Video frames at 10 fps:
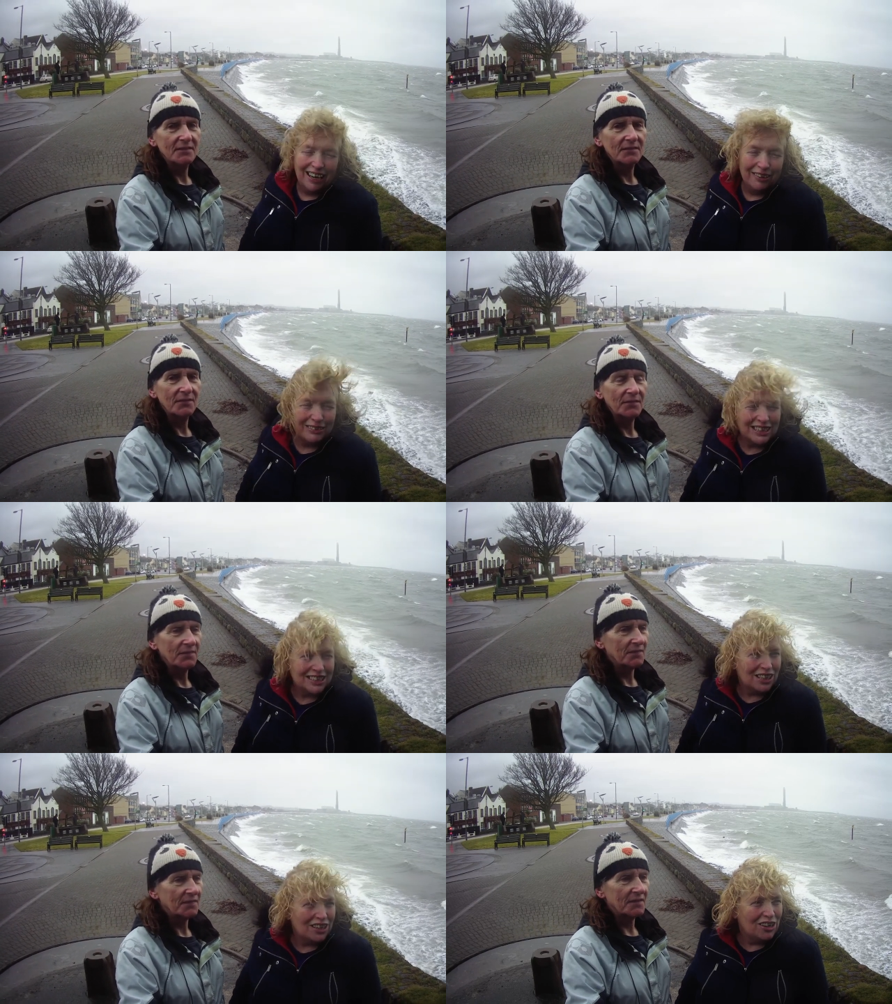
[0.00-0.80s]
Speaker 1: we just
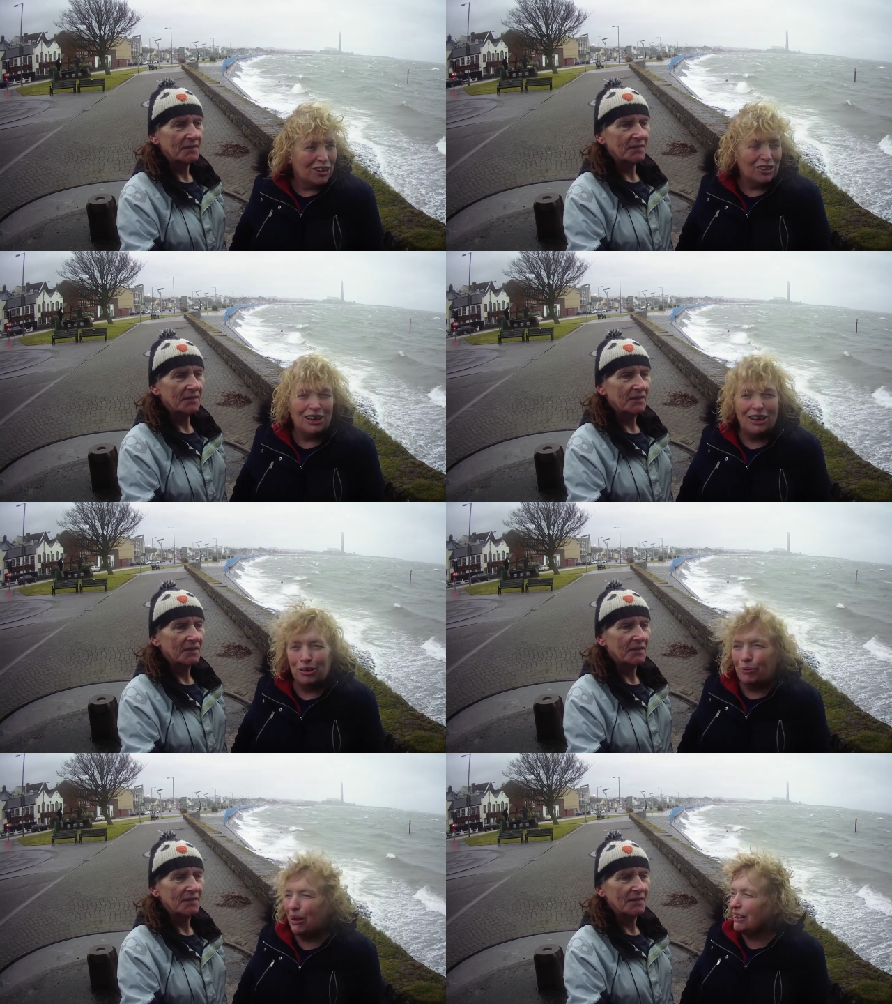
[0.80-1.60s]
thought,
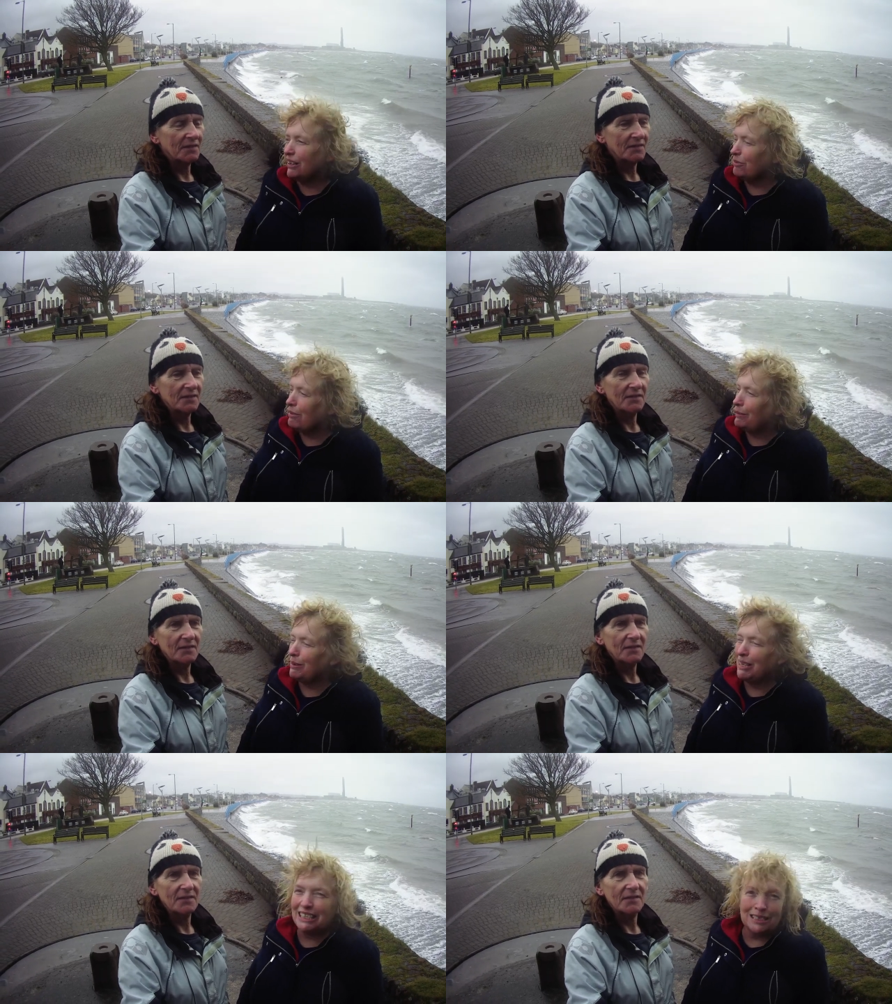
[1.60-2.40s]
why not
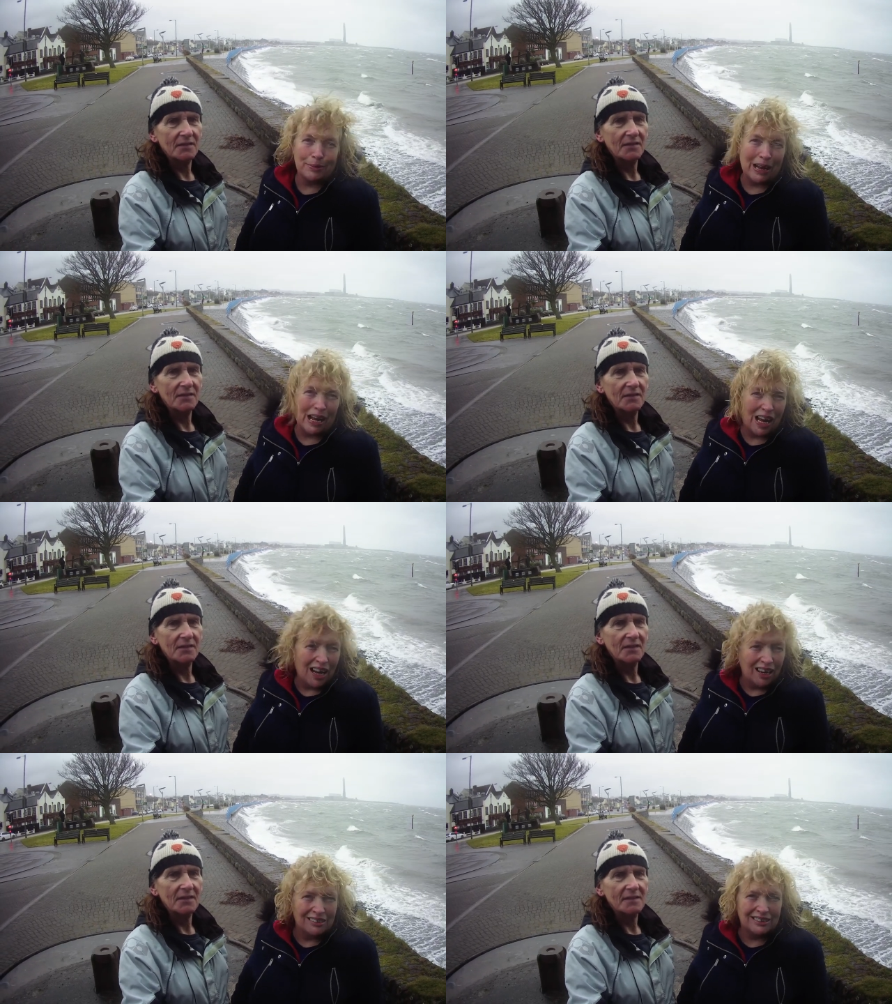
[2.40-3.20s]
reminisce about our
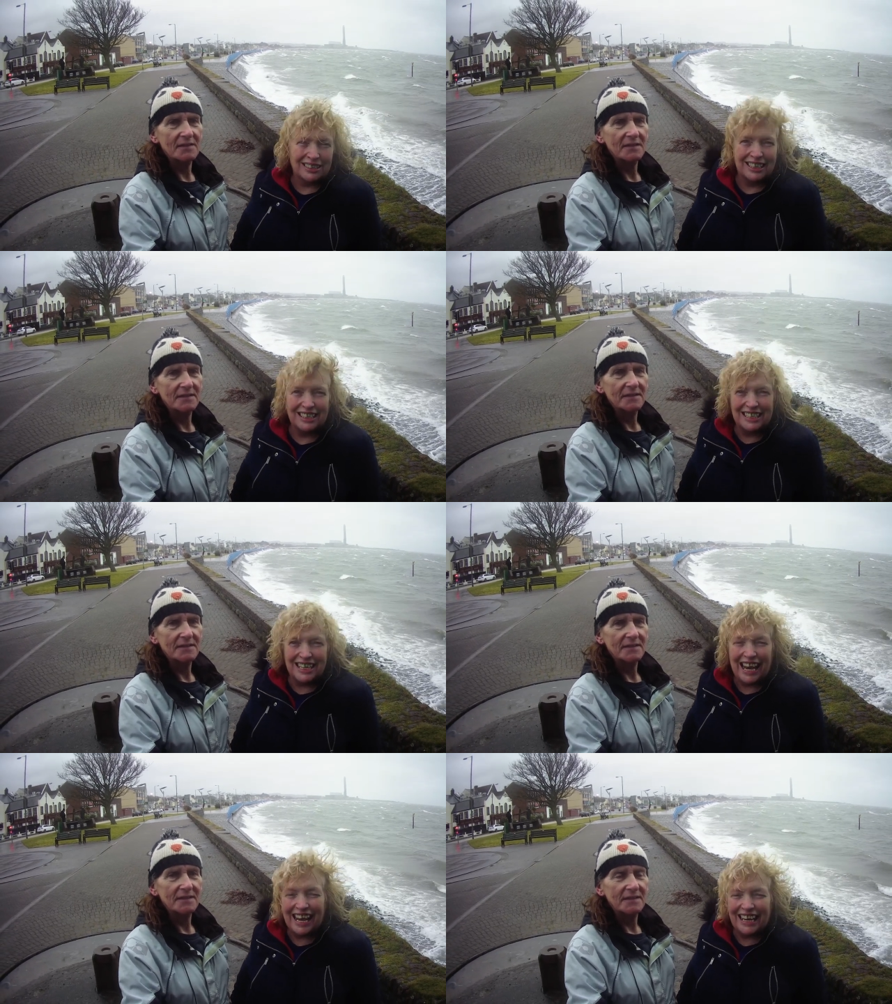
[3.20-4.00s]
halcyon
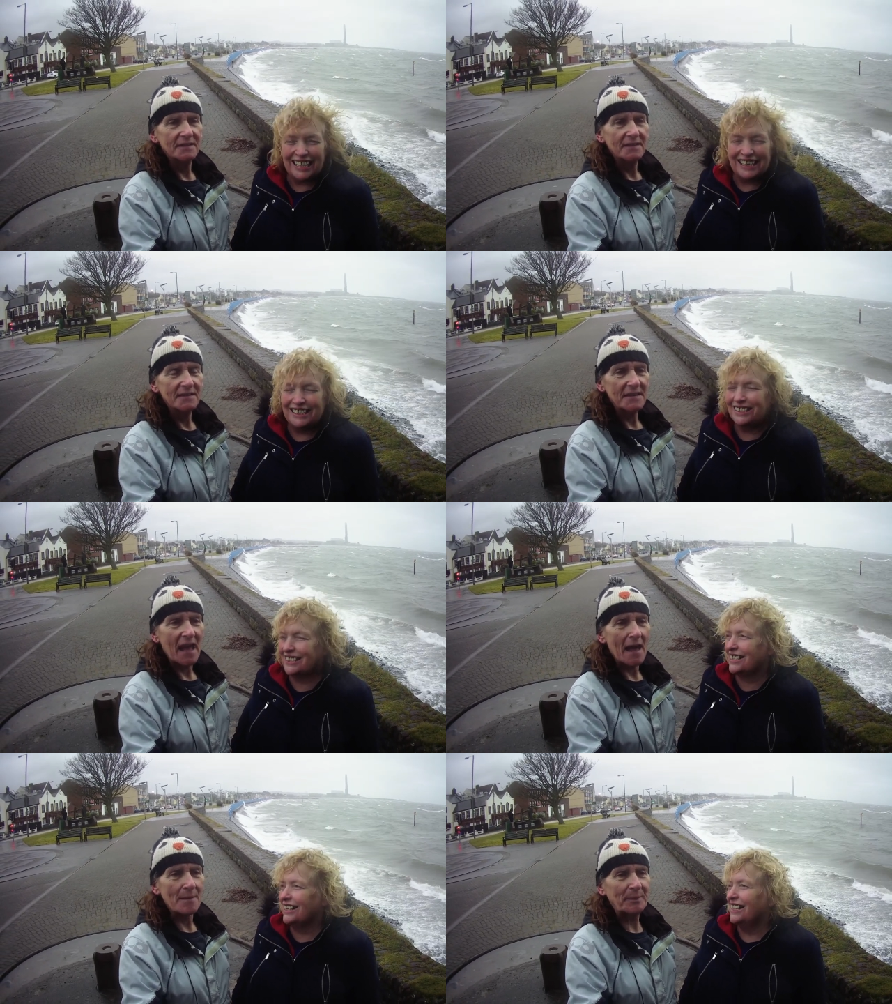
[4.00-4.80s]
days? The
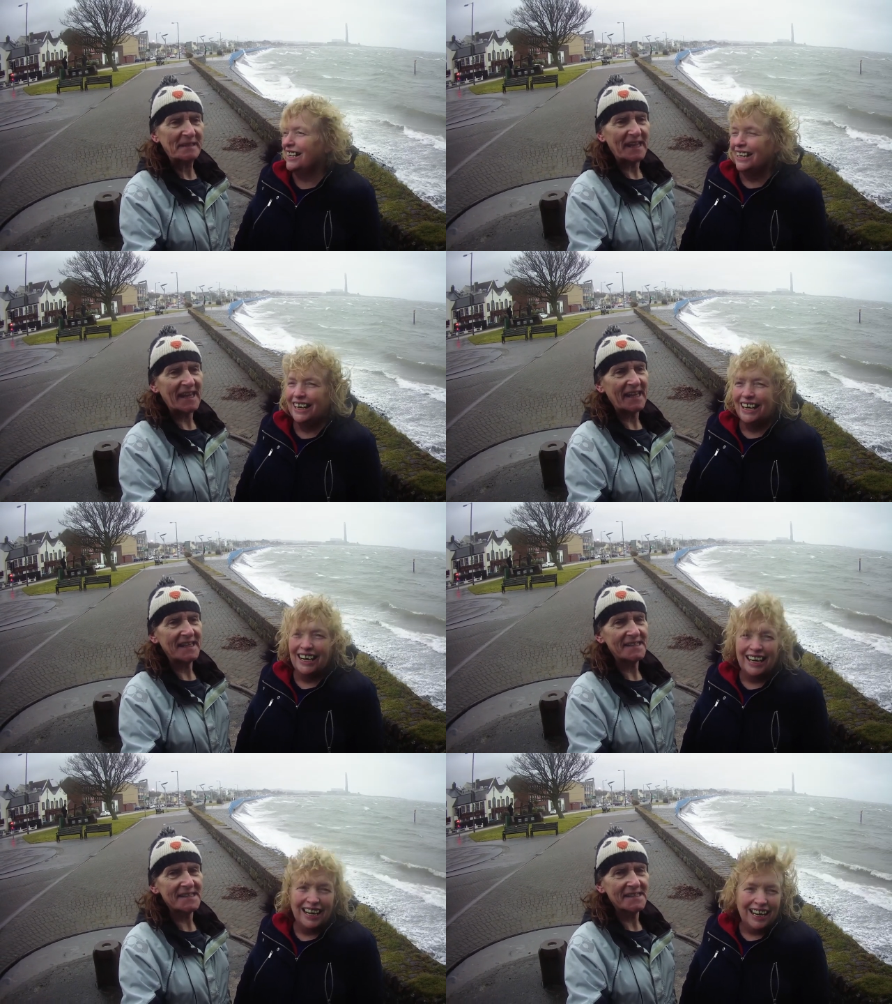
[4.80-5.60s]
happy
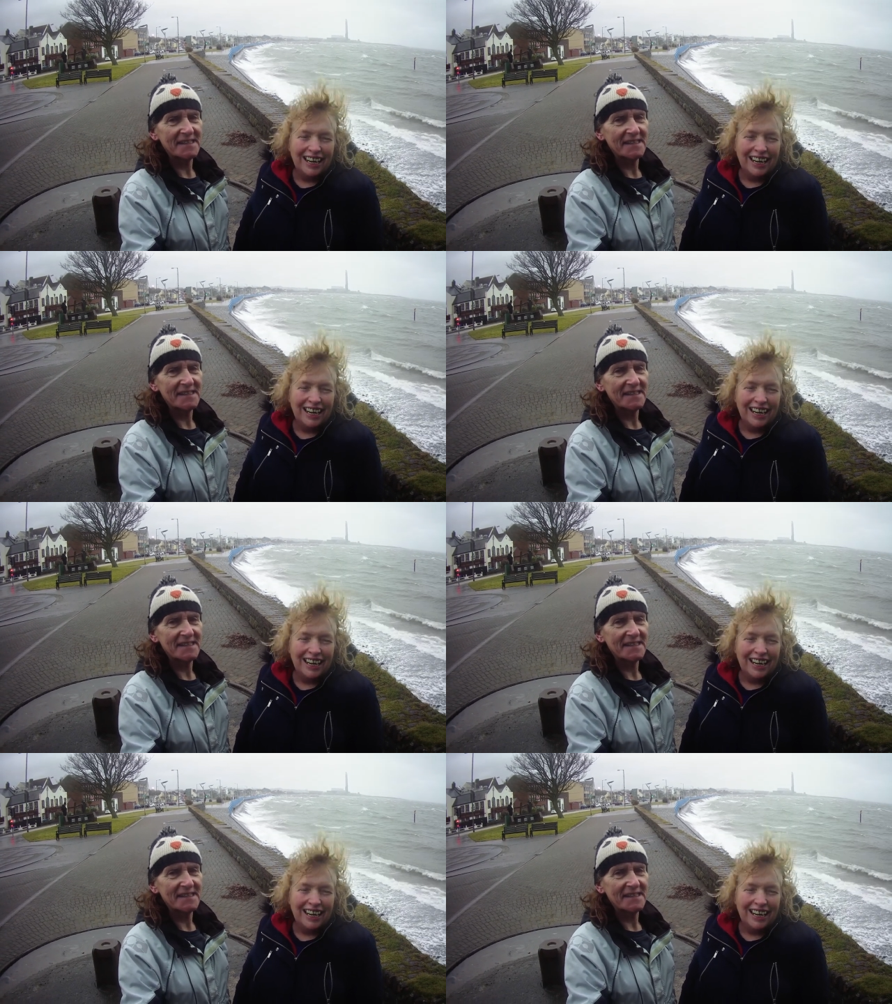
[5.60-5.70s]
days.